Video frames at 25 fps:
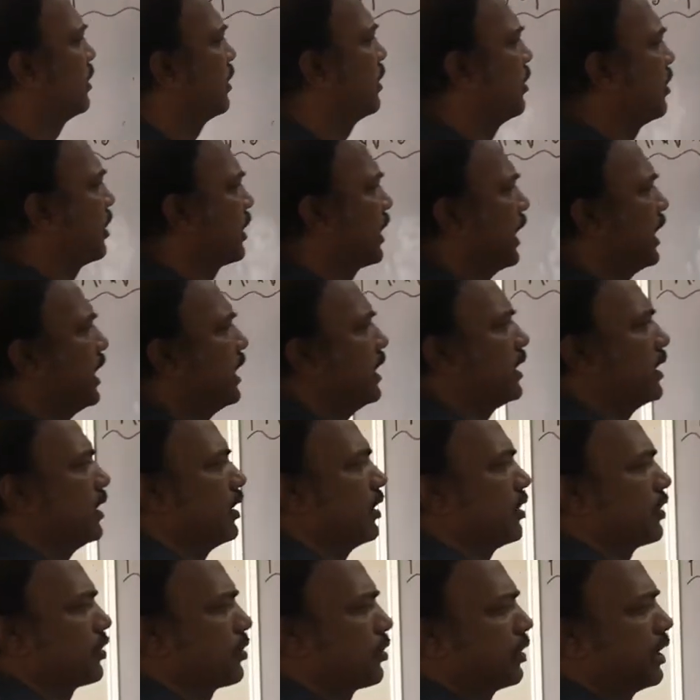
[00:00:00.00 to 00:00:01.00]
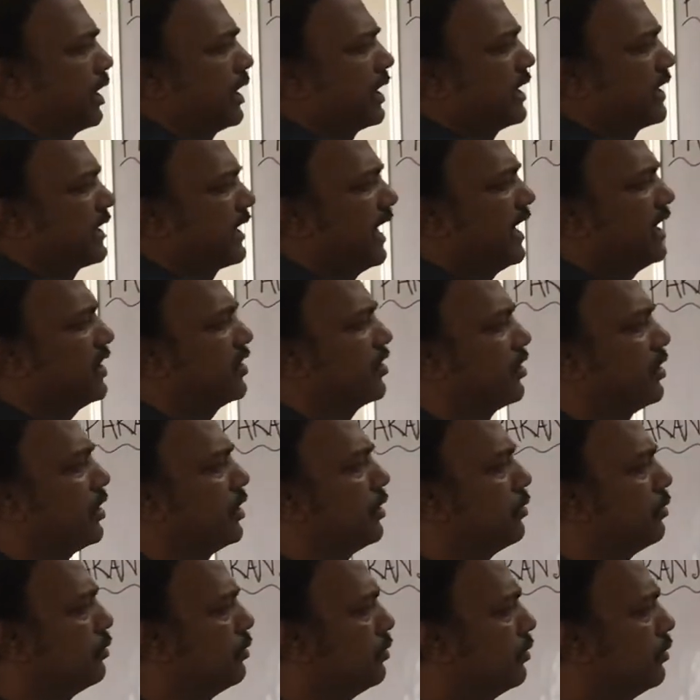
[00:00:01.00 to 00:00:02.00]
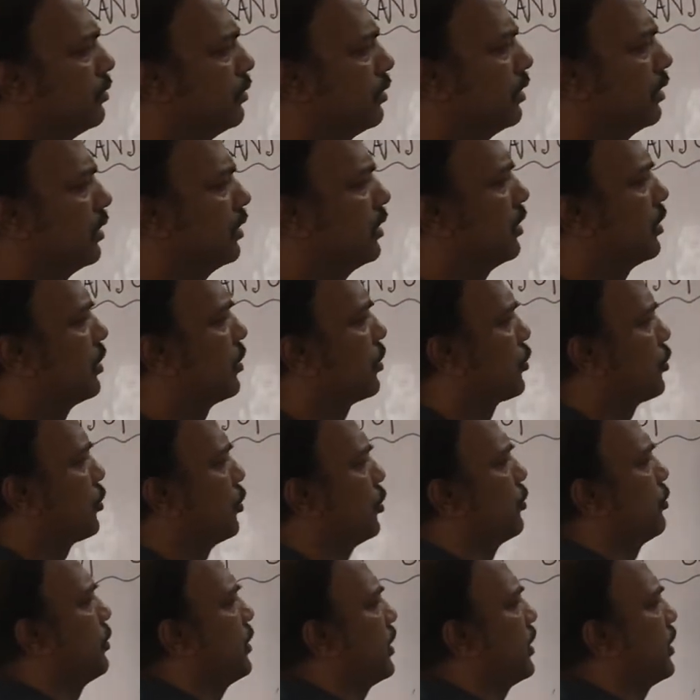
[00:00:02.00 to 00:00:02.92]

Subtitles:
Okay, so that is H nu should be